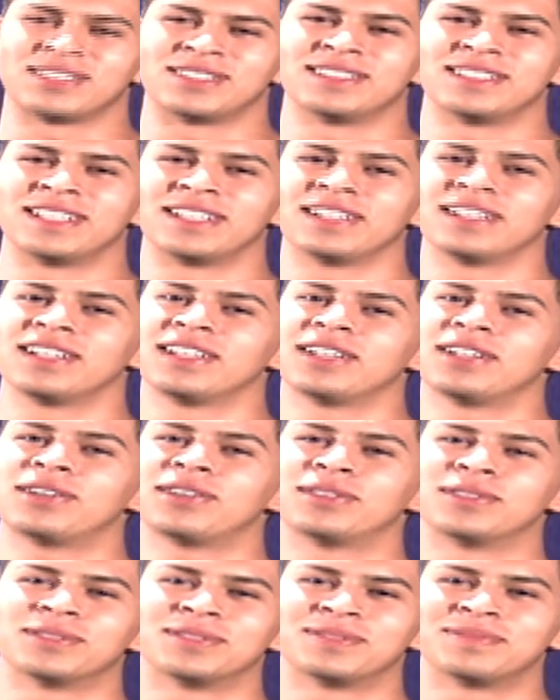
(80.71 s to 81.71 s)
a
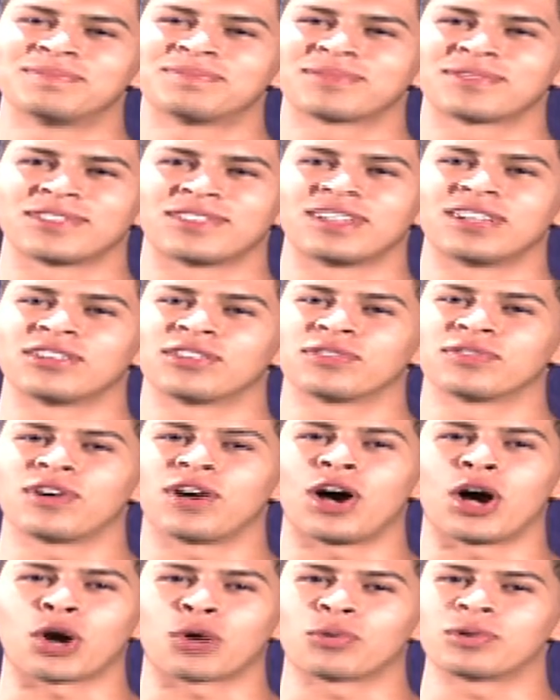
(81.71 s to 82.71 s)
little sense of
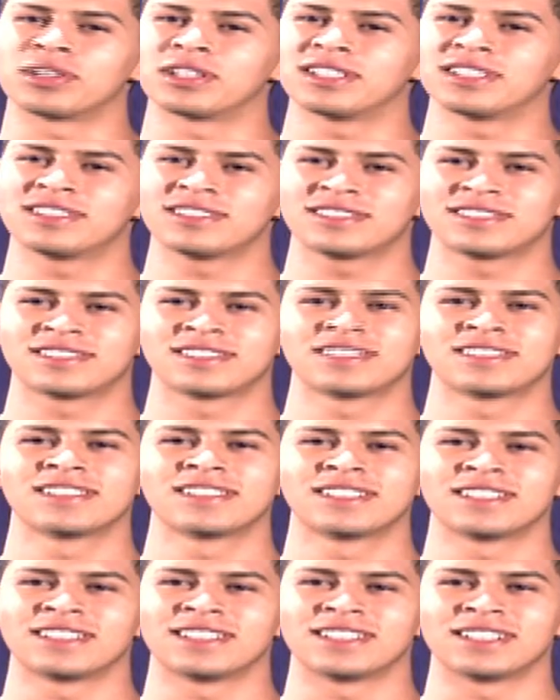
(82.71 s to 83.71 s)
awkwardness
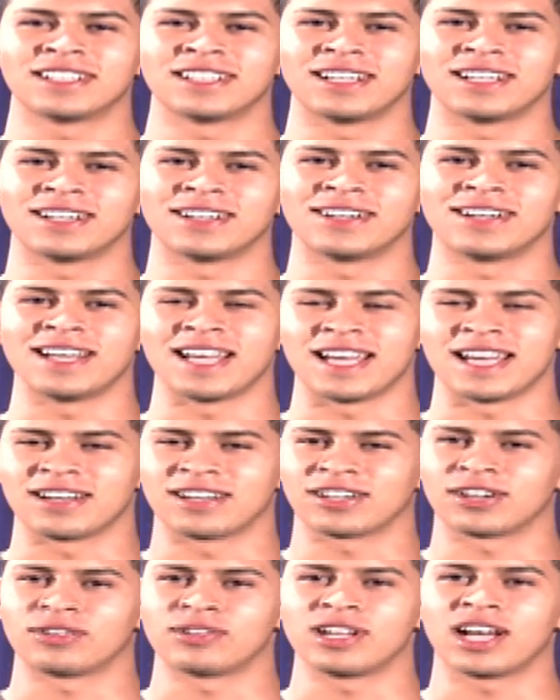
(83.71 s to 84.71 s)

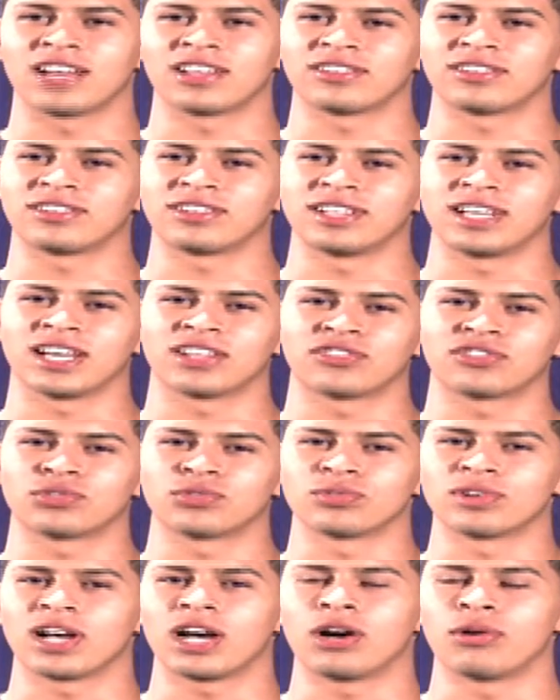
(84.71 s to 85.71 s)
and curiosity as
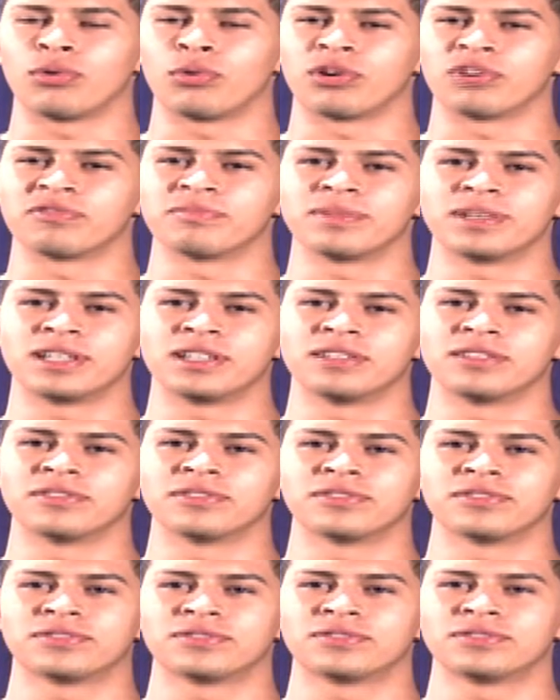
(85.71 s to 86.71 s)
to how it would have been if
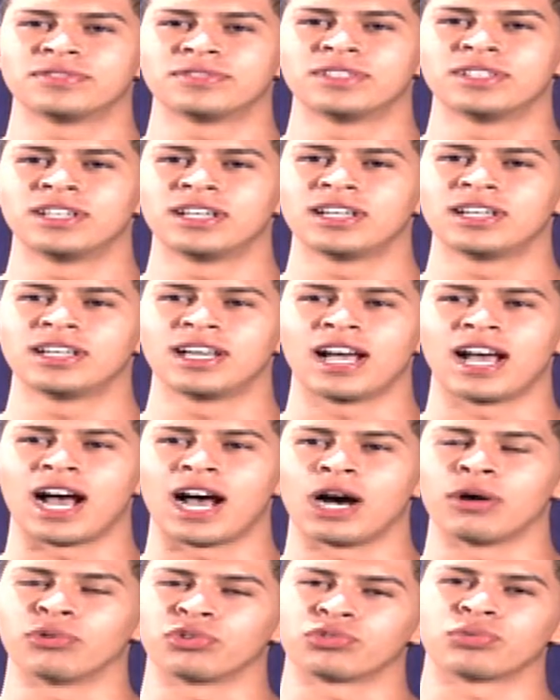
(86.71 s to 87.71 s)

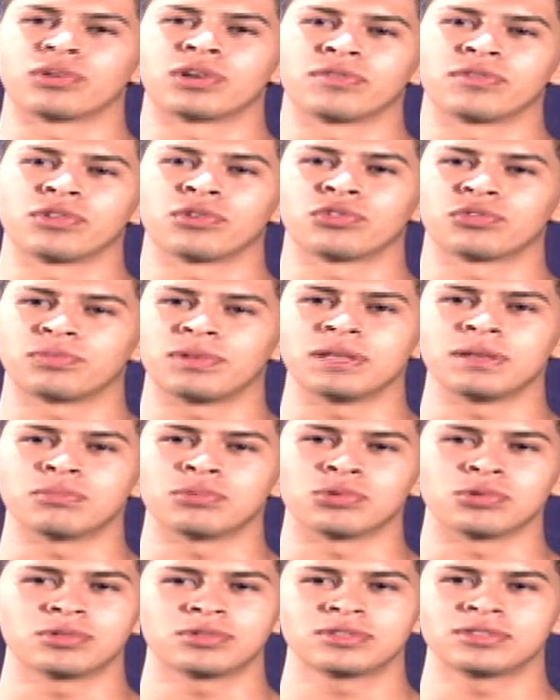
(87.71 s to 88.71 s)
I was one of those
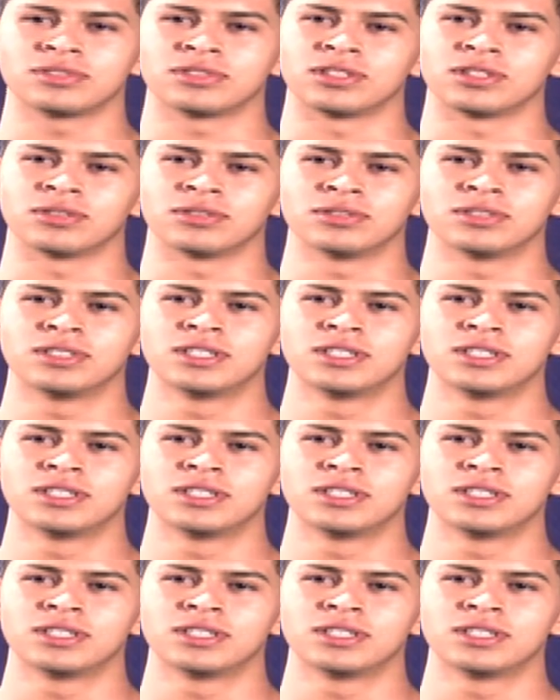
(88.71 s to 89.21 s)
people, you know.